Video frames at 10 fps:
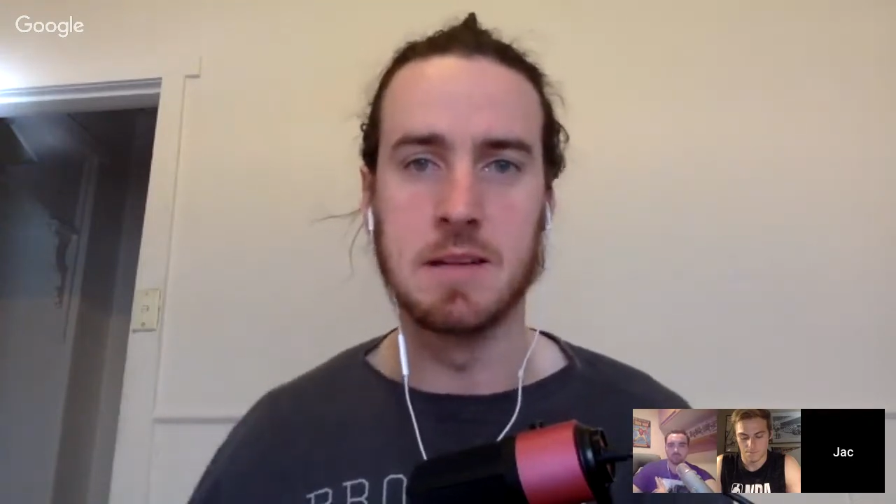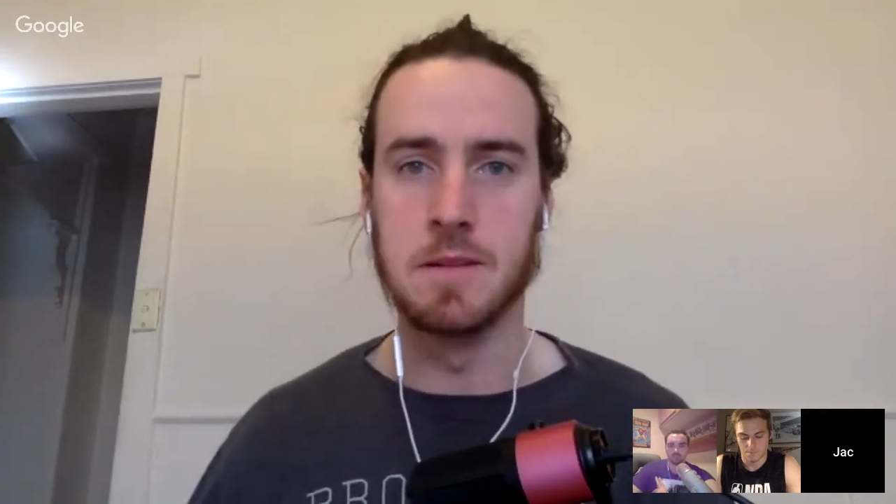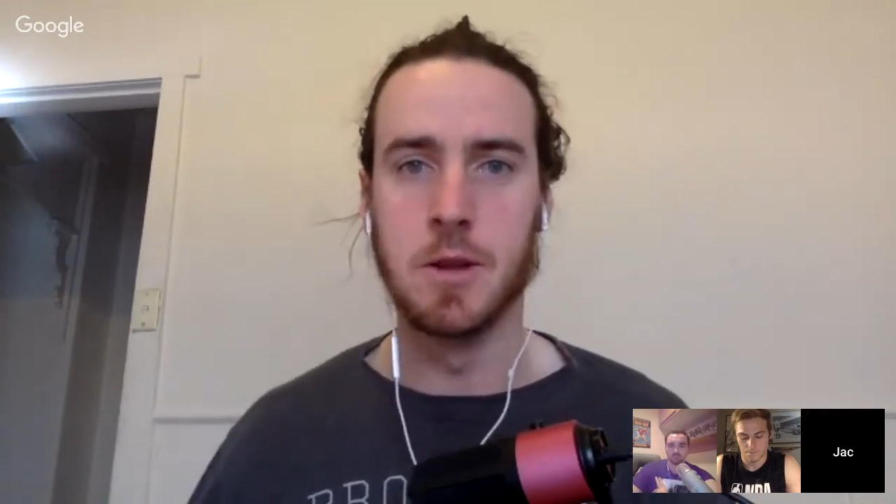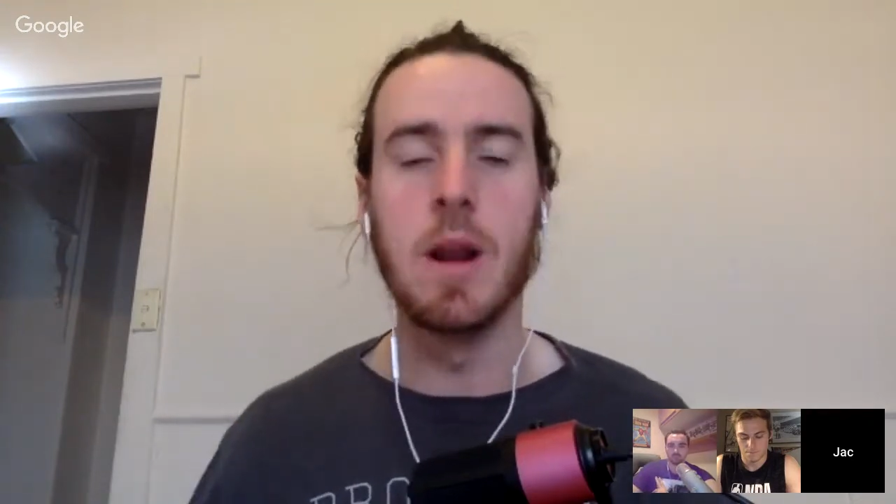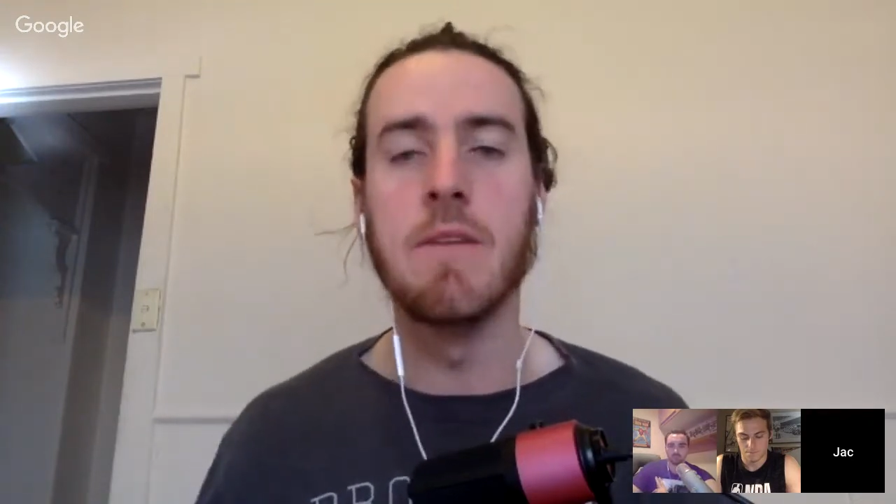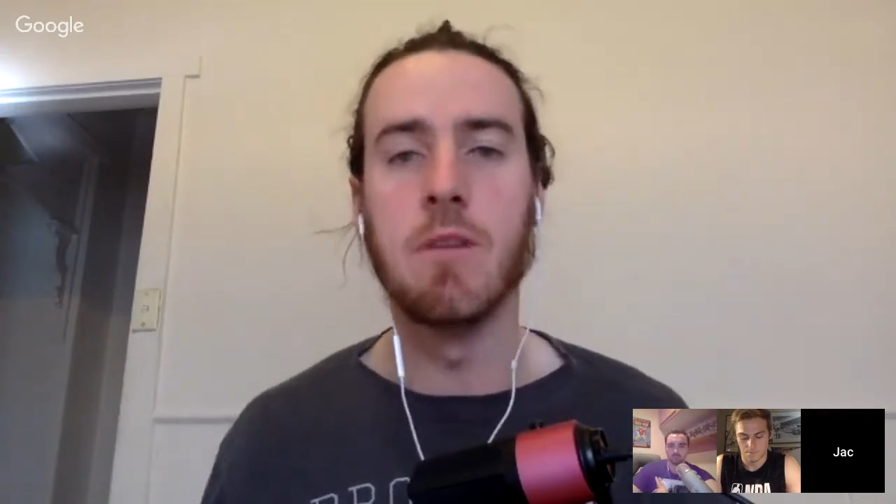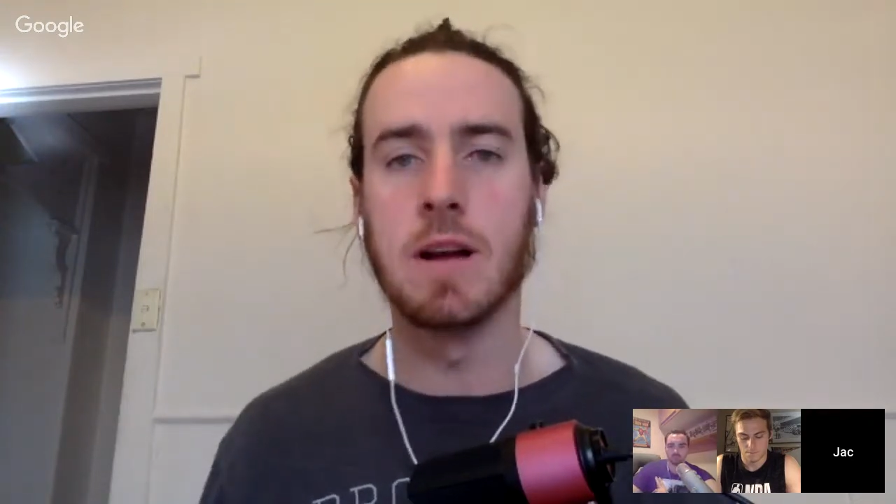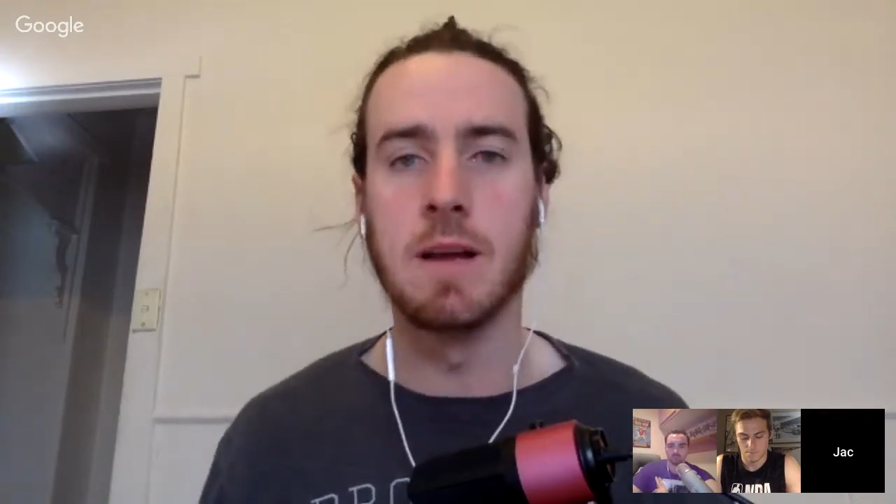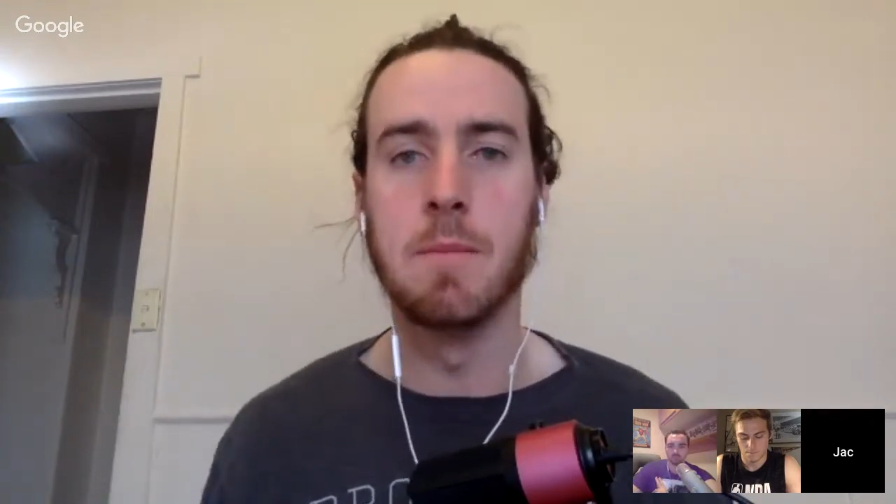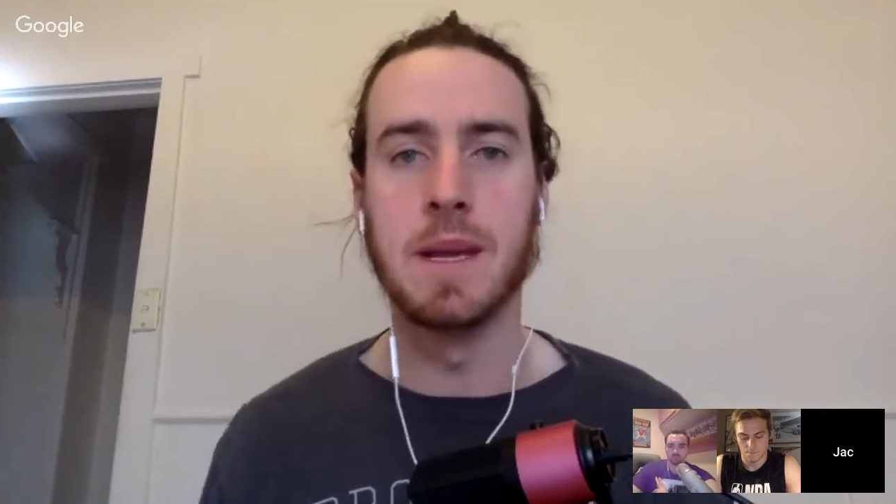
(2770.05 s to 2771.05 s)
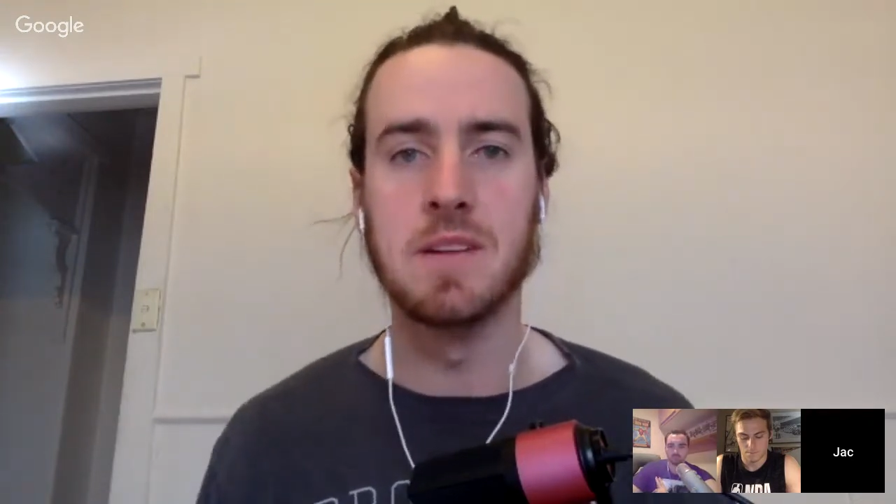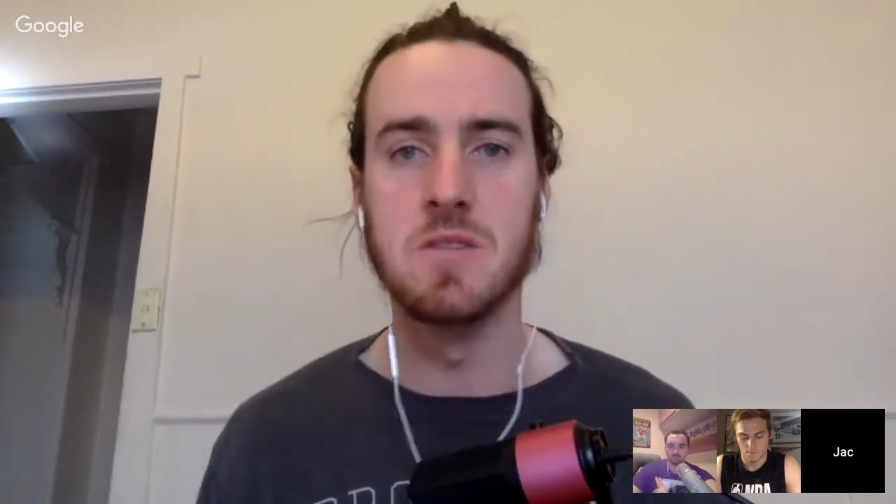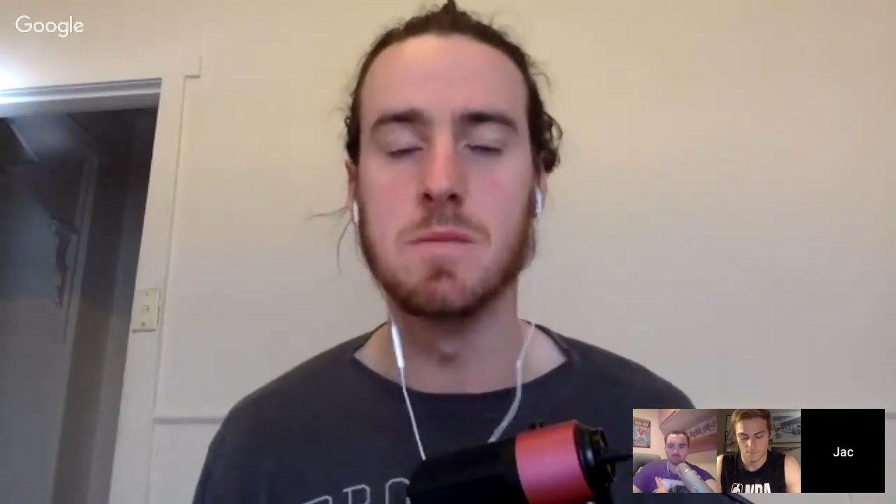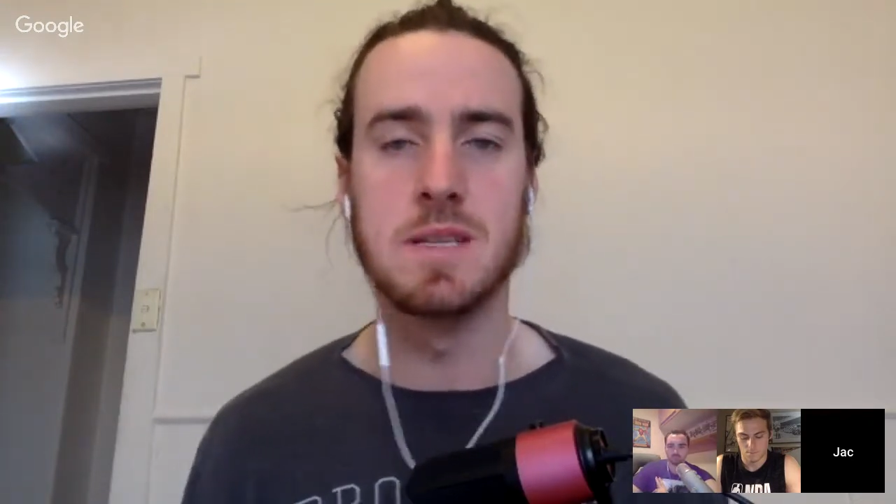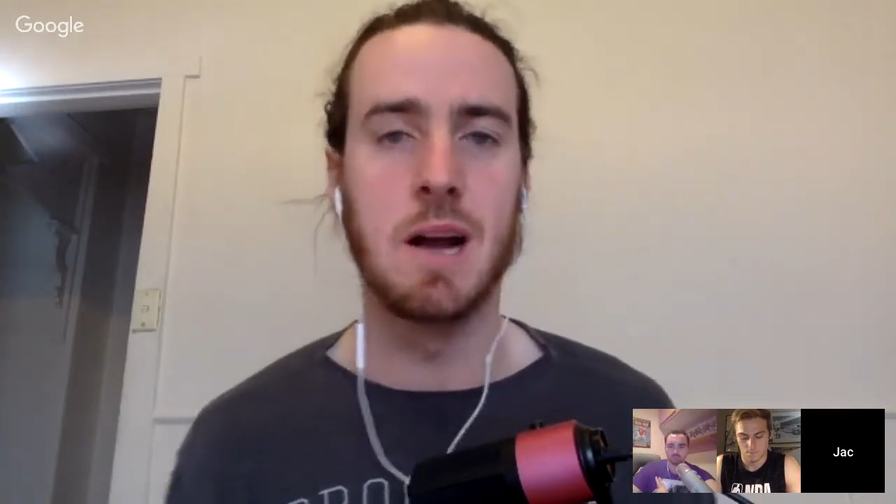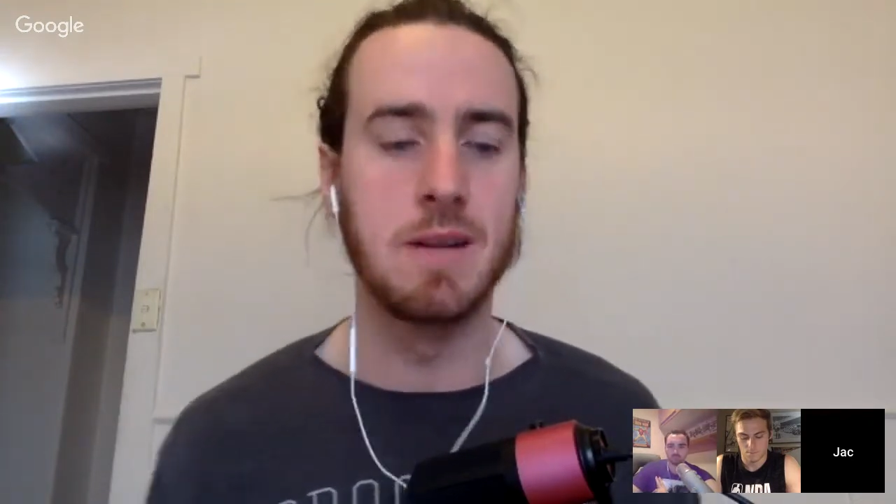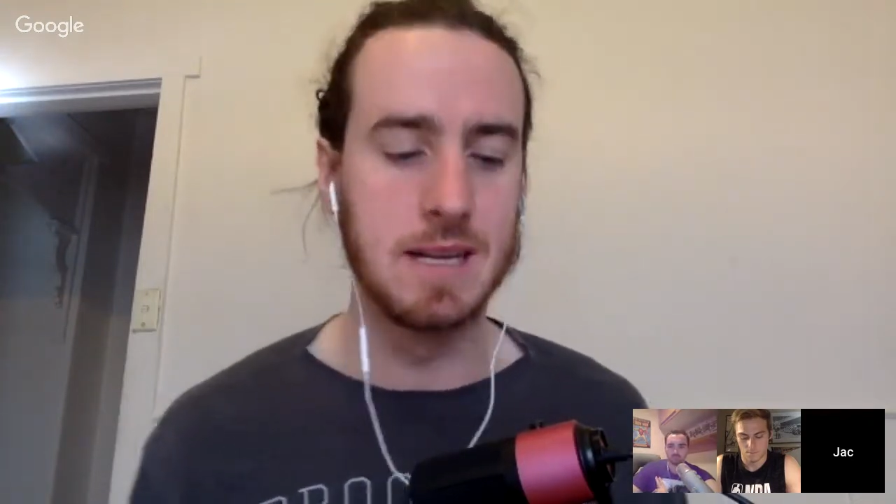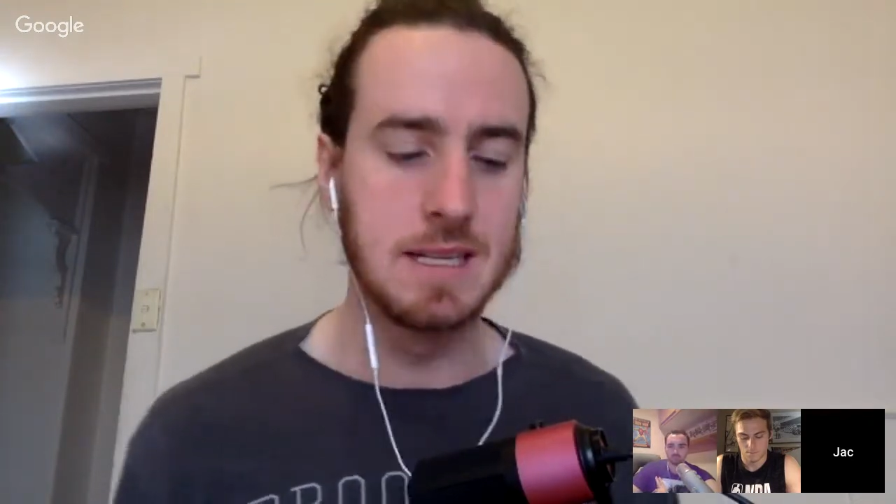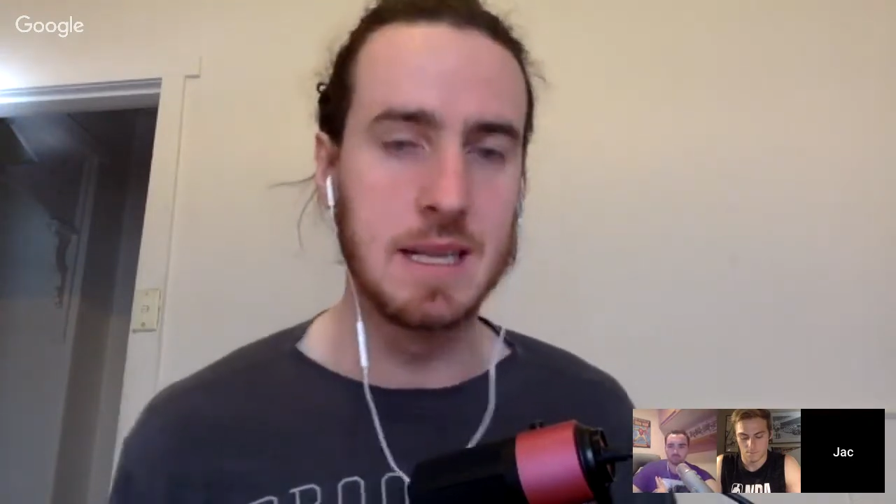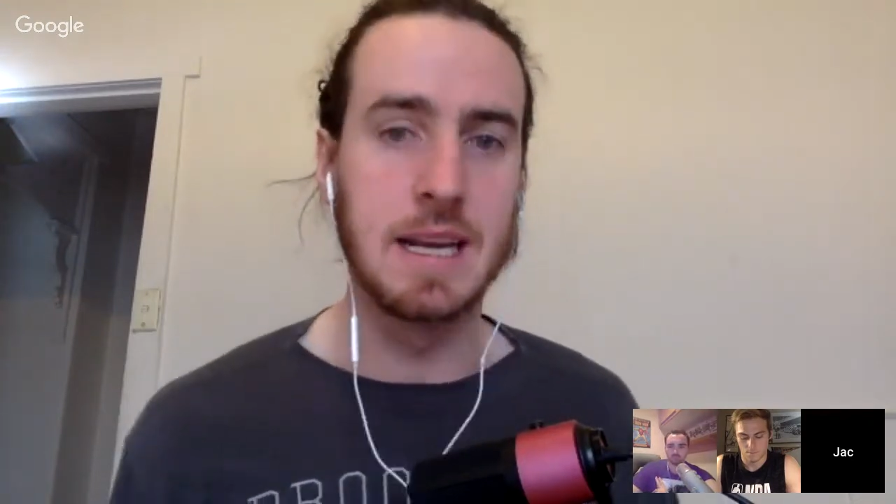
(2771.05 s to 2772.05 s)
not everyone can be a superstar in
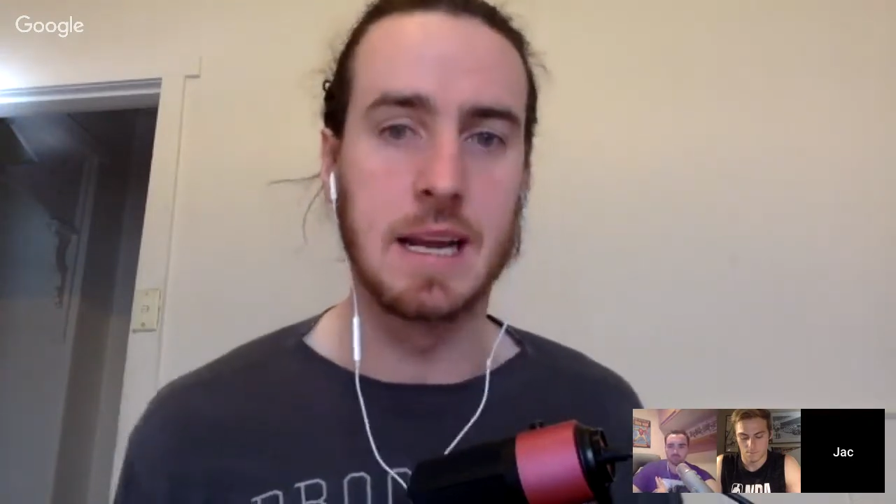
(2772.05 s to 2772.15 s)
this league,